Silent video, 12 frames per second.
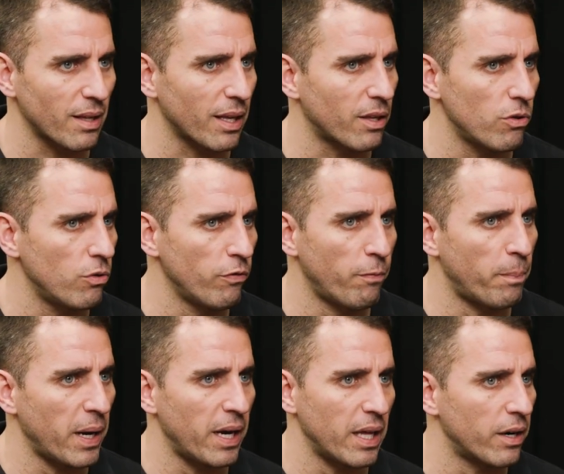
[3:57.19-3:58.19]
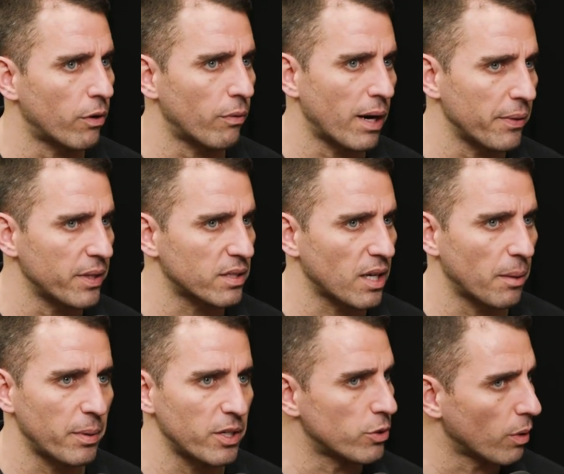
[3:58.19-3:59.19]
Like you've been in and around these
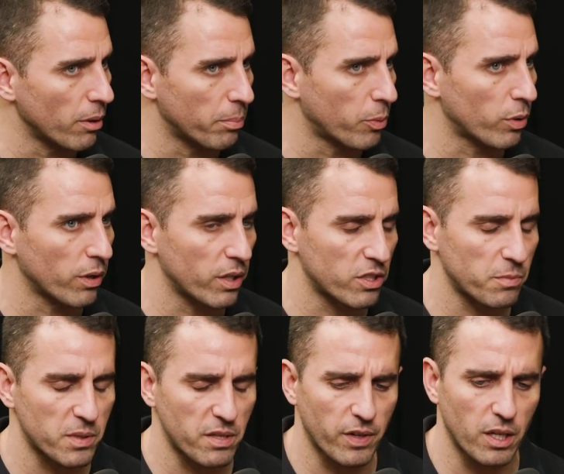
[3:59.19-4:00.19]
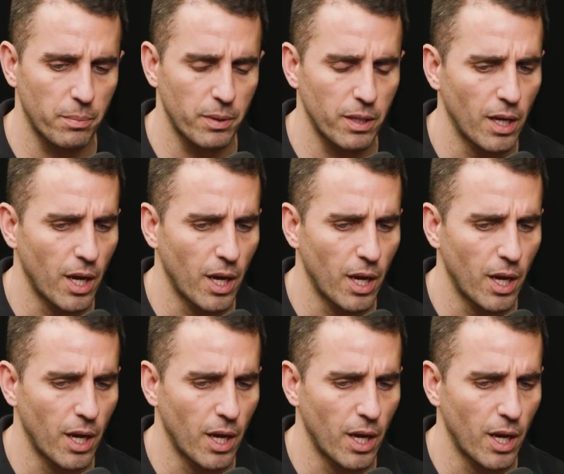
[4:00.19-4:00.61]
companies, you were on the board of this specific company